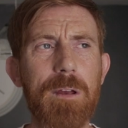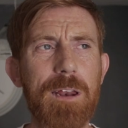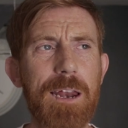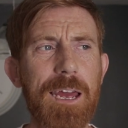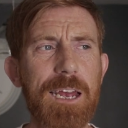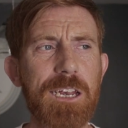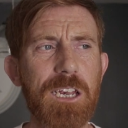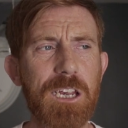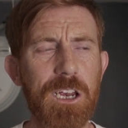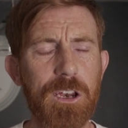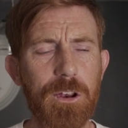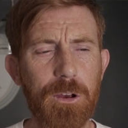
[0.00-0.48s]
we
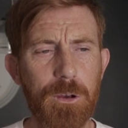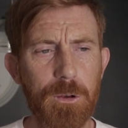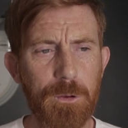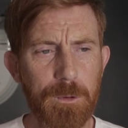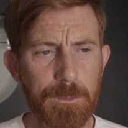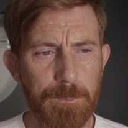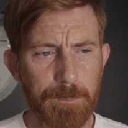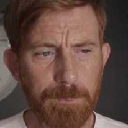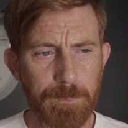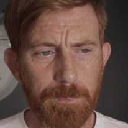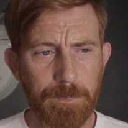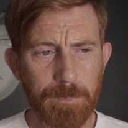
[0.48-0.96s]
need to
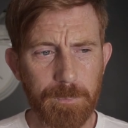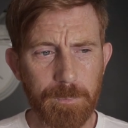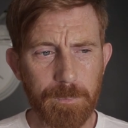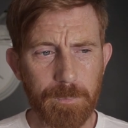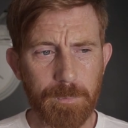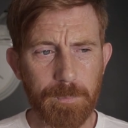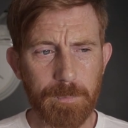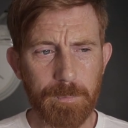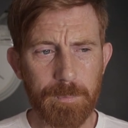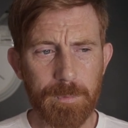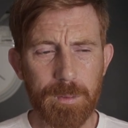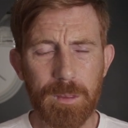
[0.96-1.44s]
do
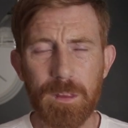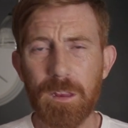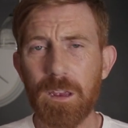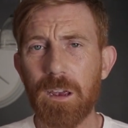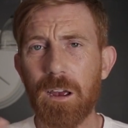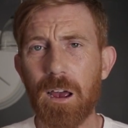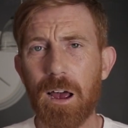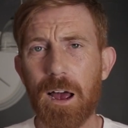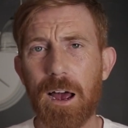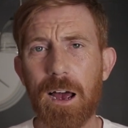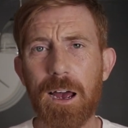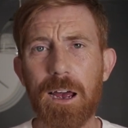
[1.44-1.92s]

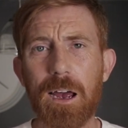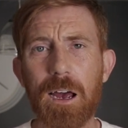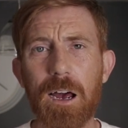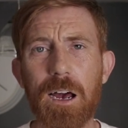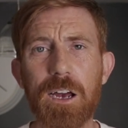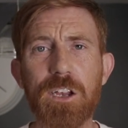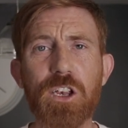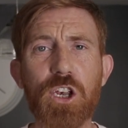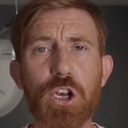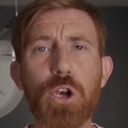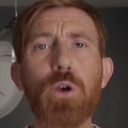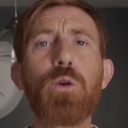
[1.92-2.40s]

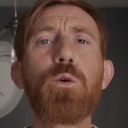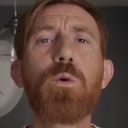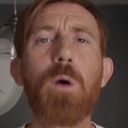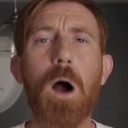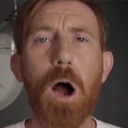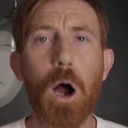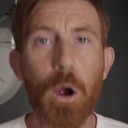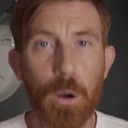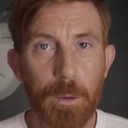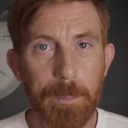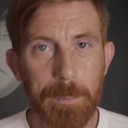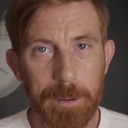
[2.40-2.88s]
to
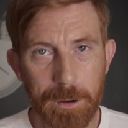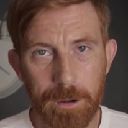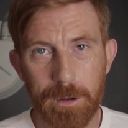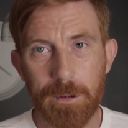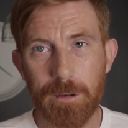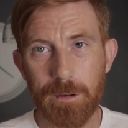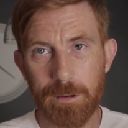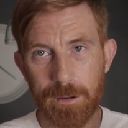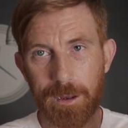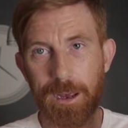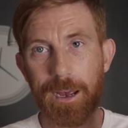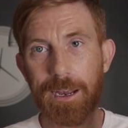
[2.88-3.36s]

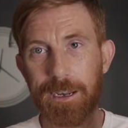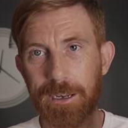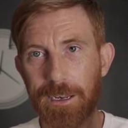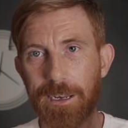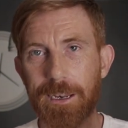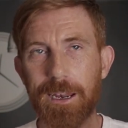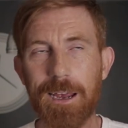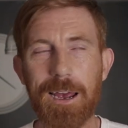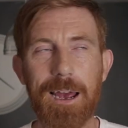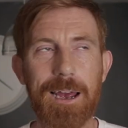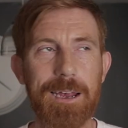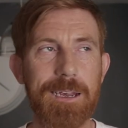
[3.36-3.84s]
open,
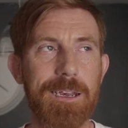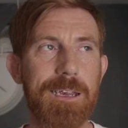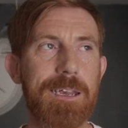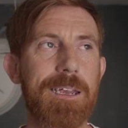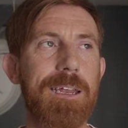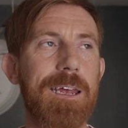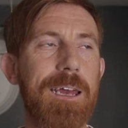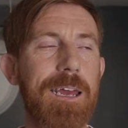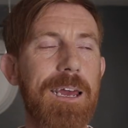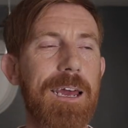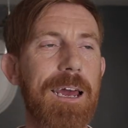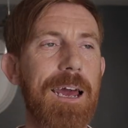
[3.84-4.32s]
as
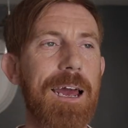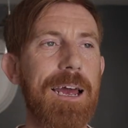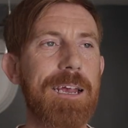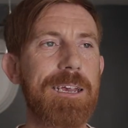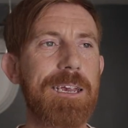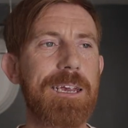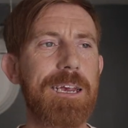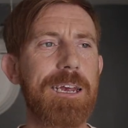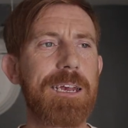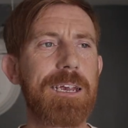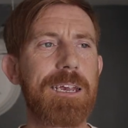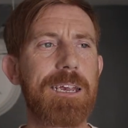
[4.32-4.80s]

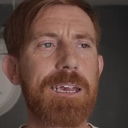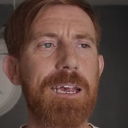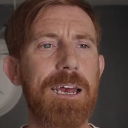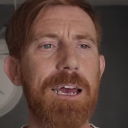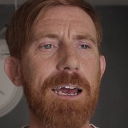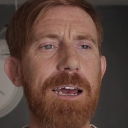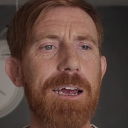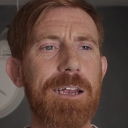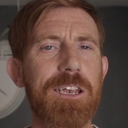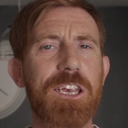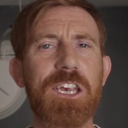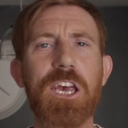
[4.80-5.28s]
it's
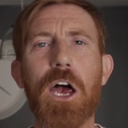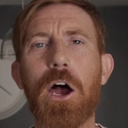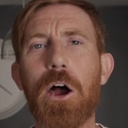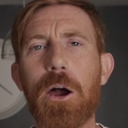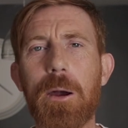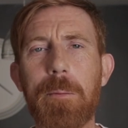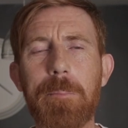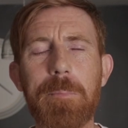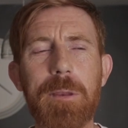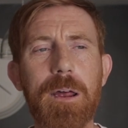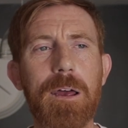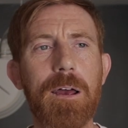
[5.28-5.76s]

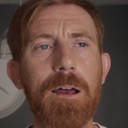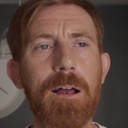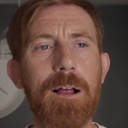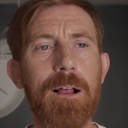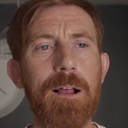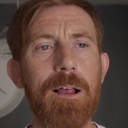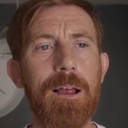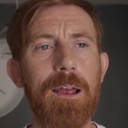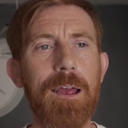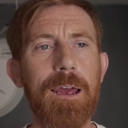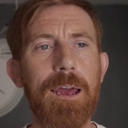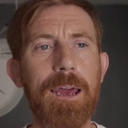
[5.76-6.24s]
termed,
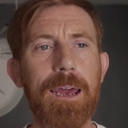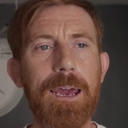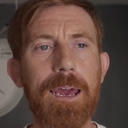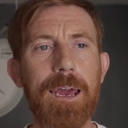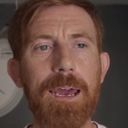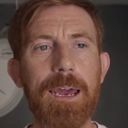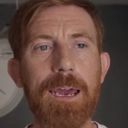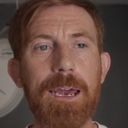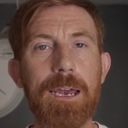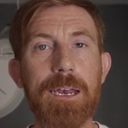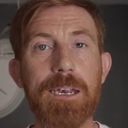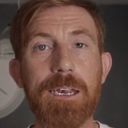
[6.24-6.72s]

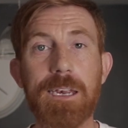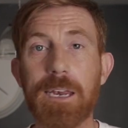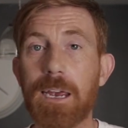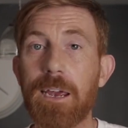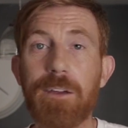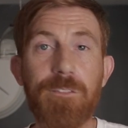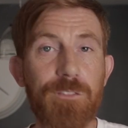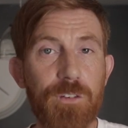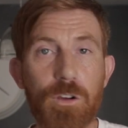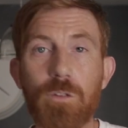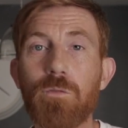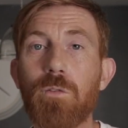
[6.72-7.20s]
is
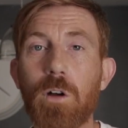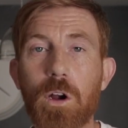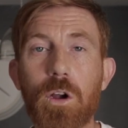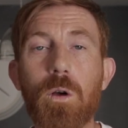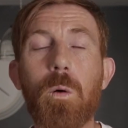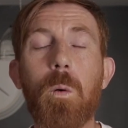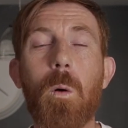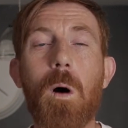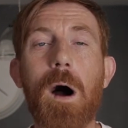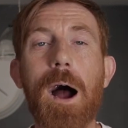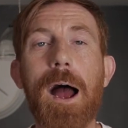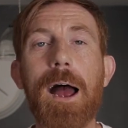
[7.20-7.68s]
if you
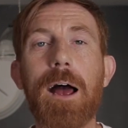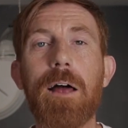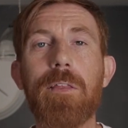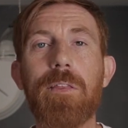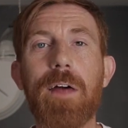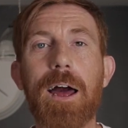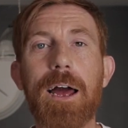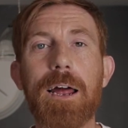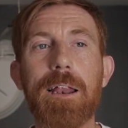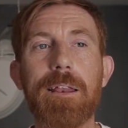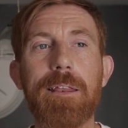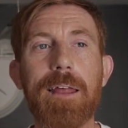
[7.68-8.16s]
require
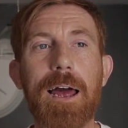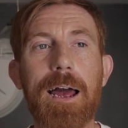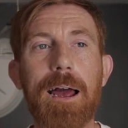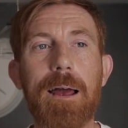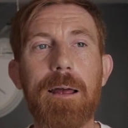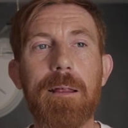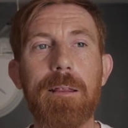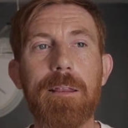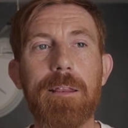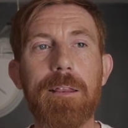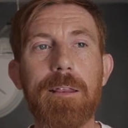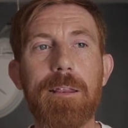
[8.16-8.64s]

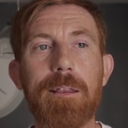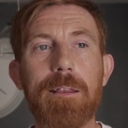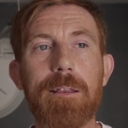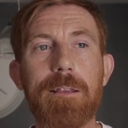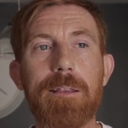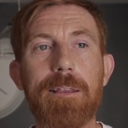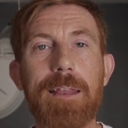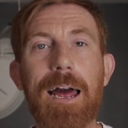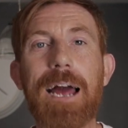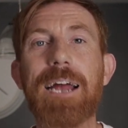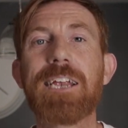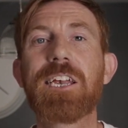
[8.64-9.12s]

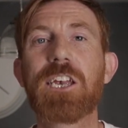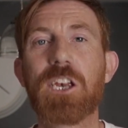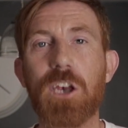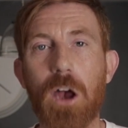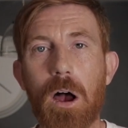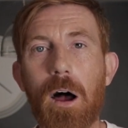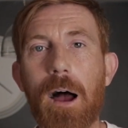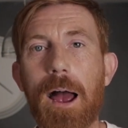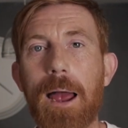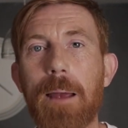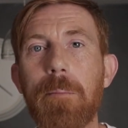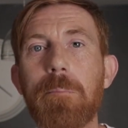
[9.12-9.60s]
that
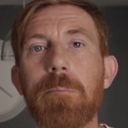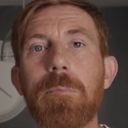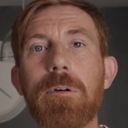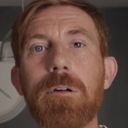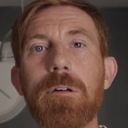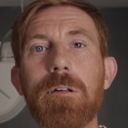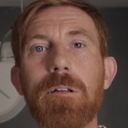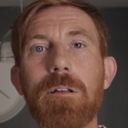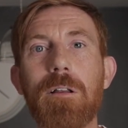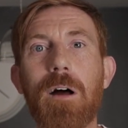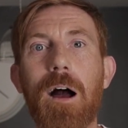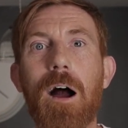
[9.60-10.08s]
time,
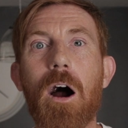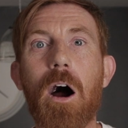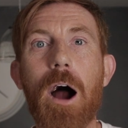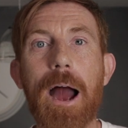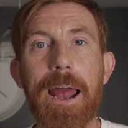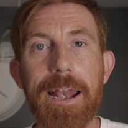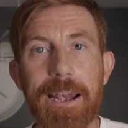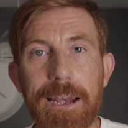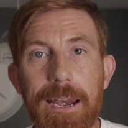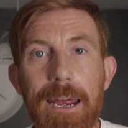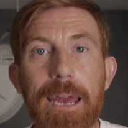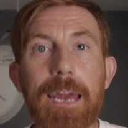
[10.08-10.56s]
like
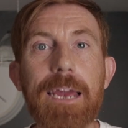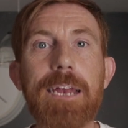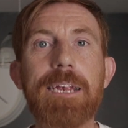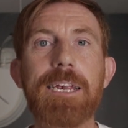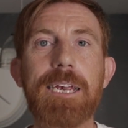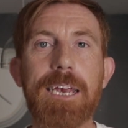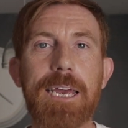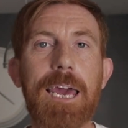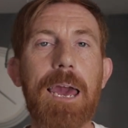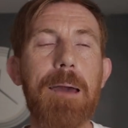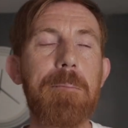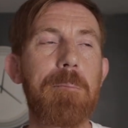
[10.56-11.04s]
I need
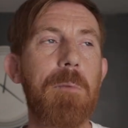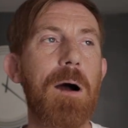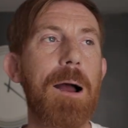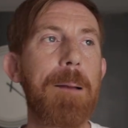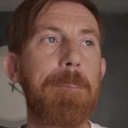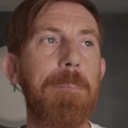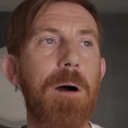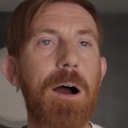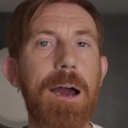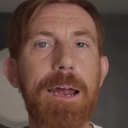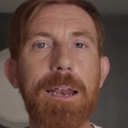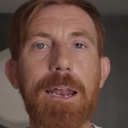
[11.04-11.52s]
to get
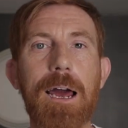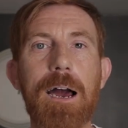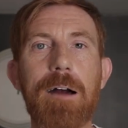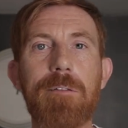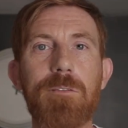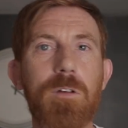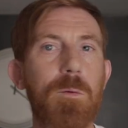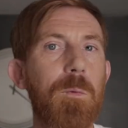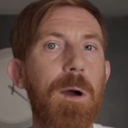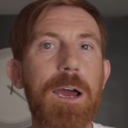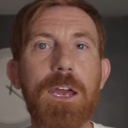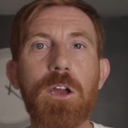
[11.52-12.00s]
my mind out
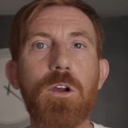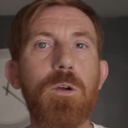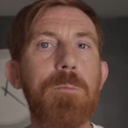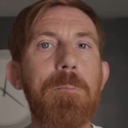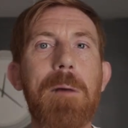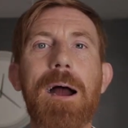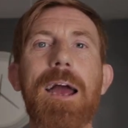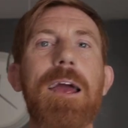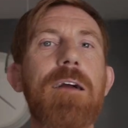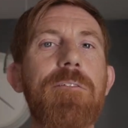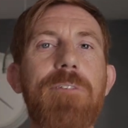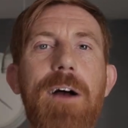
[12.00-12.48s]
of the way. You
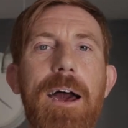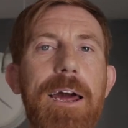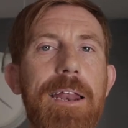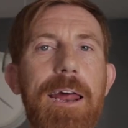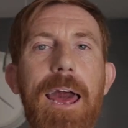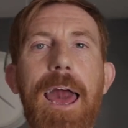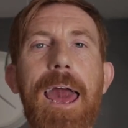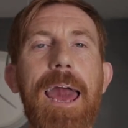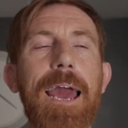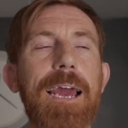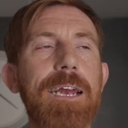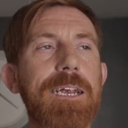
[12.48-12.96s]
may have had
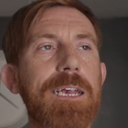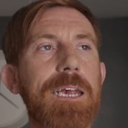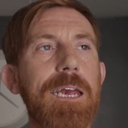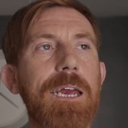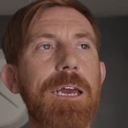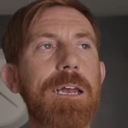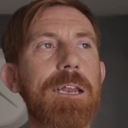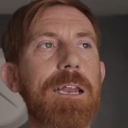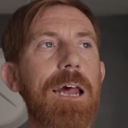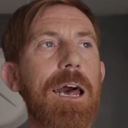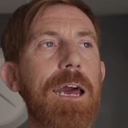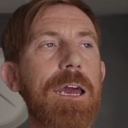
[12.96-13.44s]
a
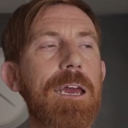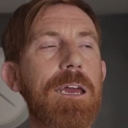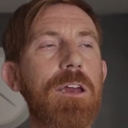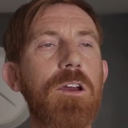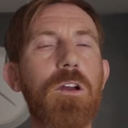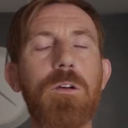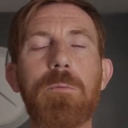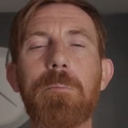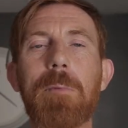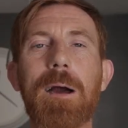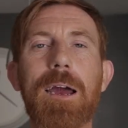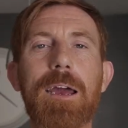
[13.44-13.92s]
hectic day,
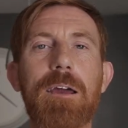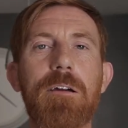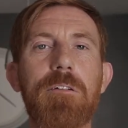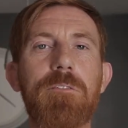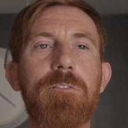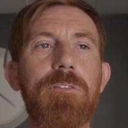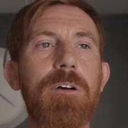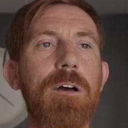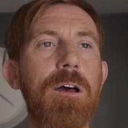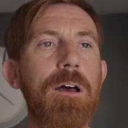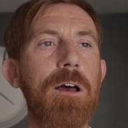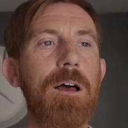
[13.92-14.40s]
you may
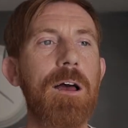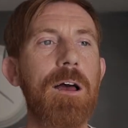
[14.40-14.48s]
have